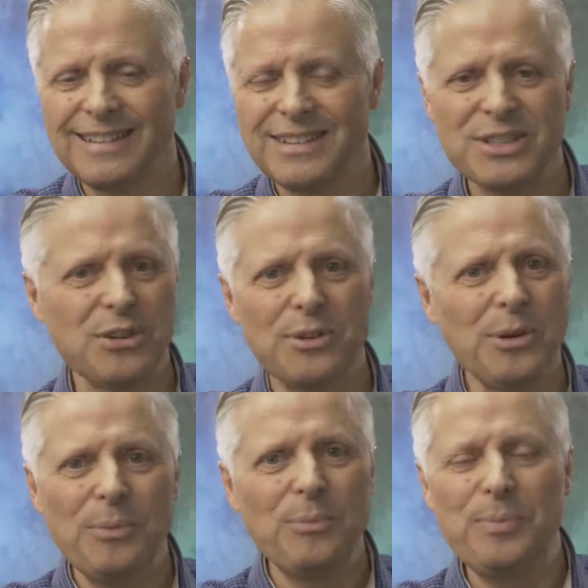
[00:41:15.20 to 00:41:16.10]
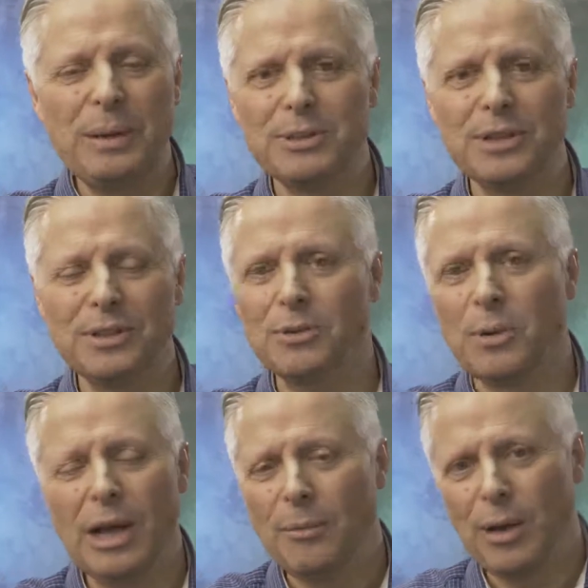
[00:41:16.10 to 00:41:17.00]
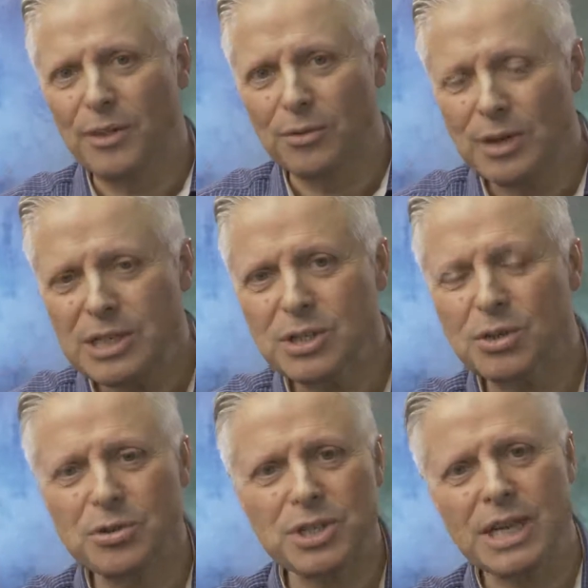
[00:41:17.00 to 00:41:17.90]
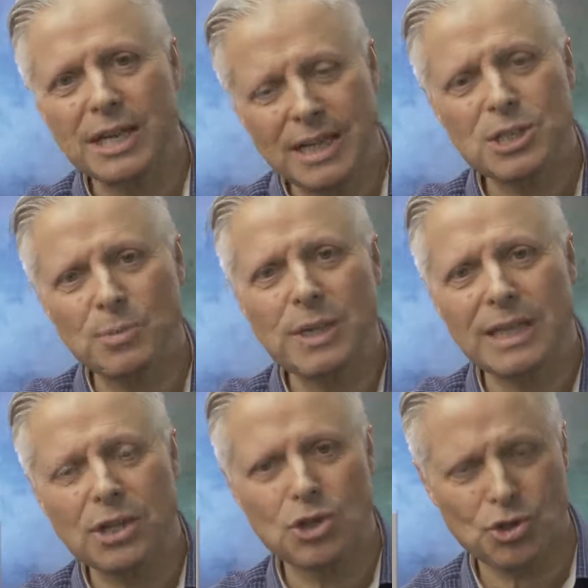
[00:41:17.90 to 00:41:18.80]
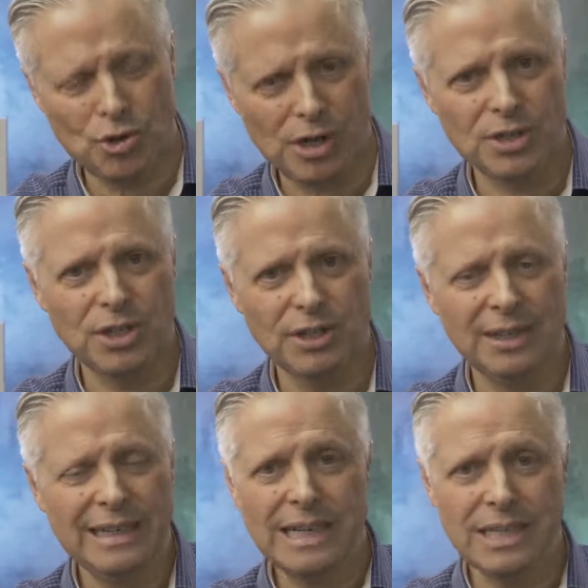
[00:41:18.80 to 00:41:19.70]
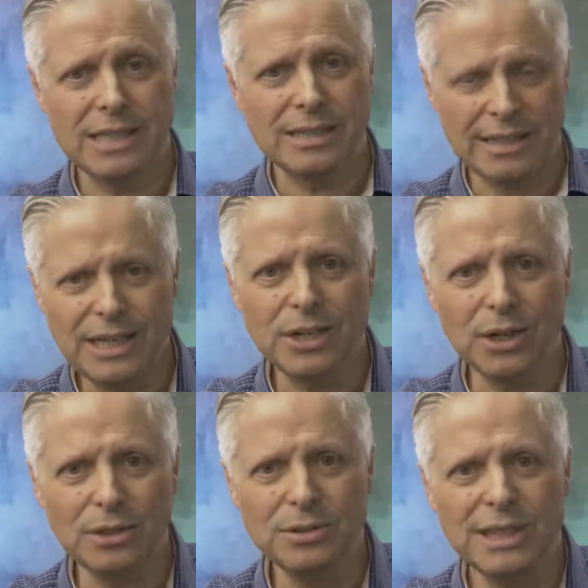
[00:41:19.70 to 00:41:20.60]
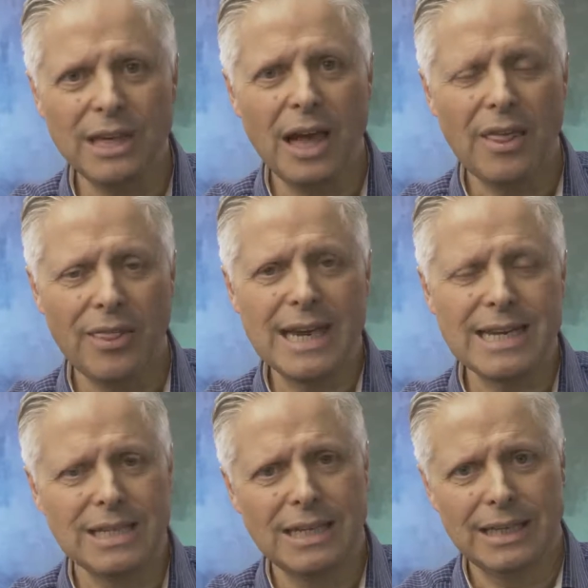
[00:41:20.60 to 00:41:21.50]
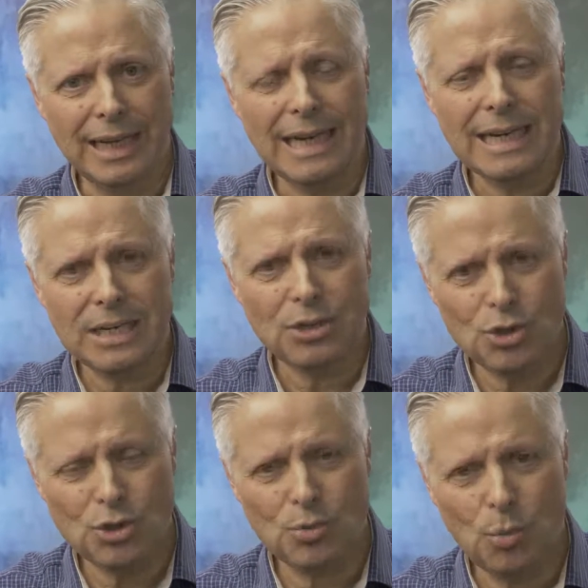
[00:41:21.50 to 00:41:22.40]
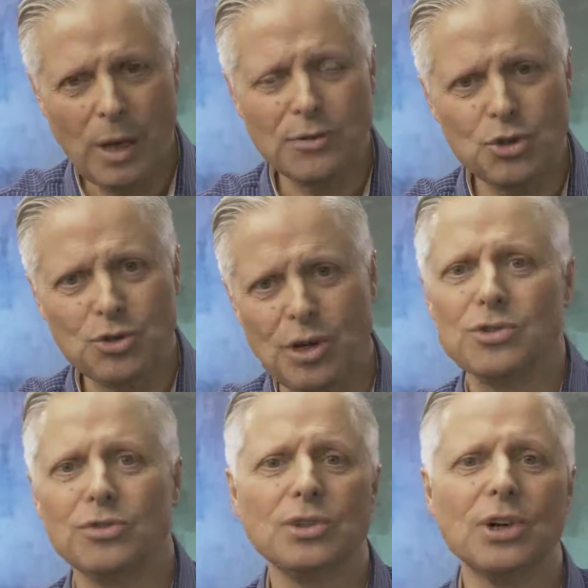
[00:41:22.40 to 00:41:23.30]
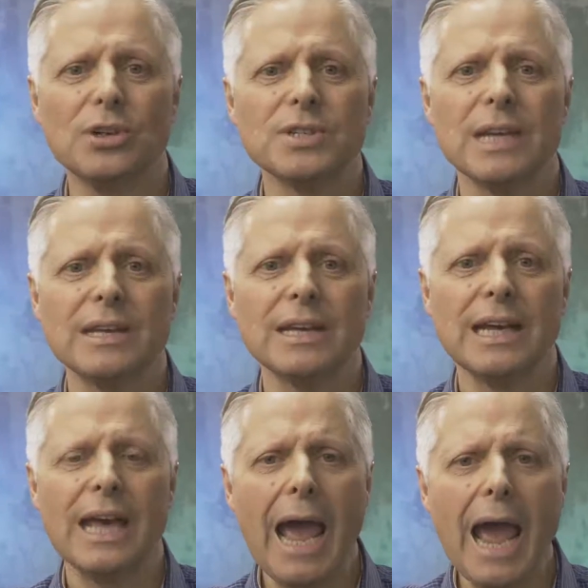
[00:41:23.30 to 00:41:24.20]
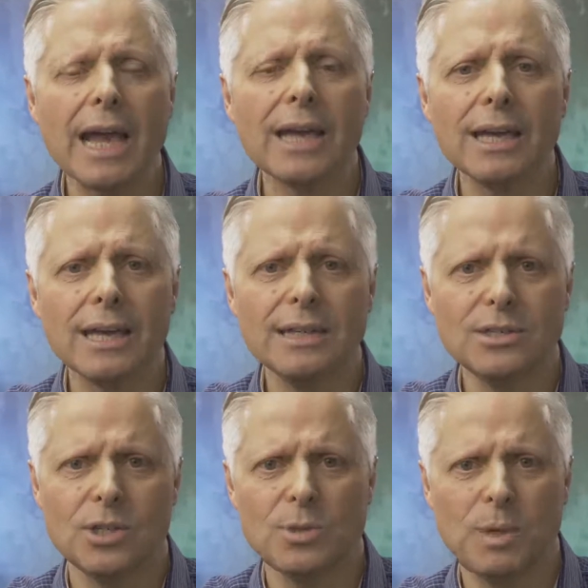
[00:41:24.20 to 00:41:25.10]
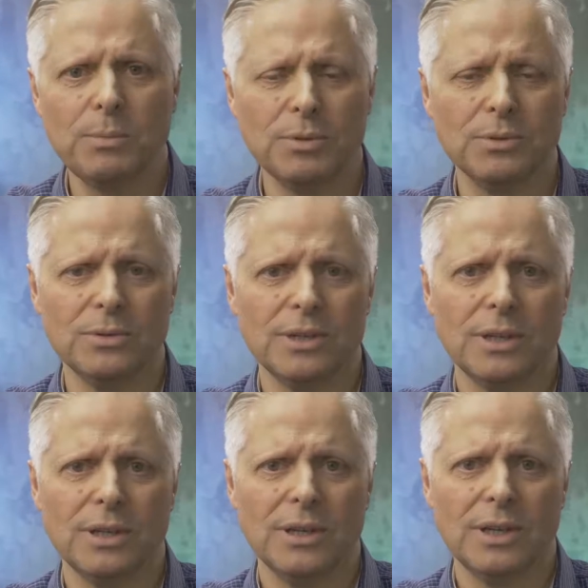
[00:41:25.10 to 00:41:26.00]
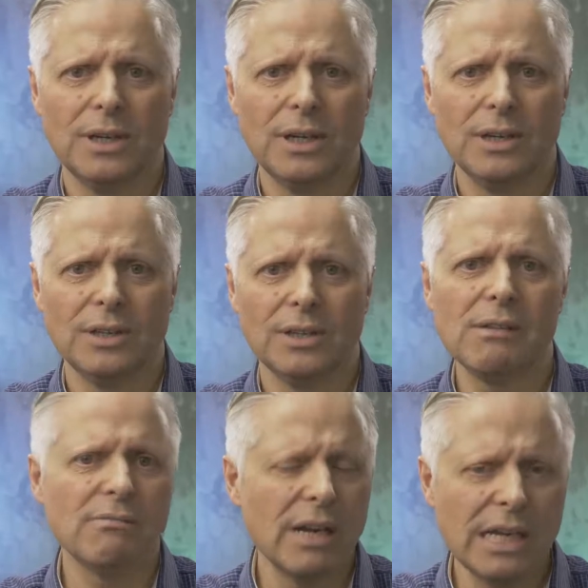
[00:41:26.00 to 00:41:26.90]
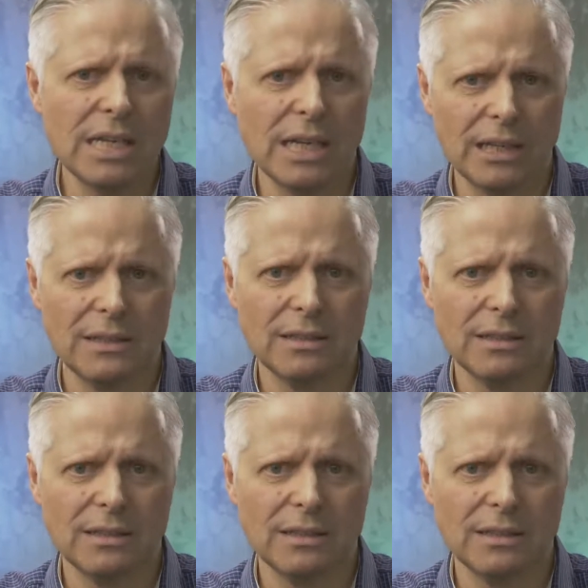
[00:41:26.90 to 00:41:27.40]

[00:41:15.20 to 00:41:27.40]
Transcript: So people don't know. And the reason Google say it needs to be in that structure is they know that way of structuring your content engages people. They read it.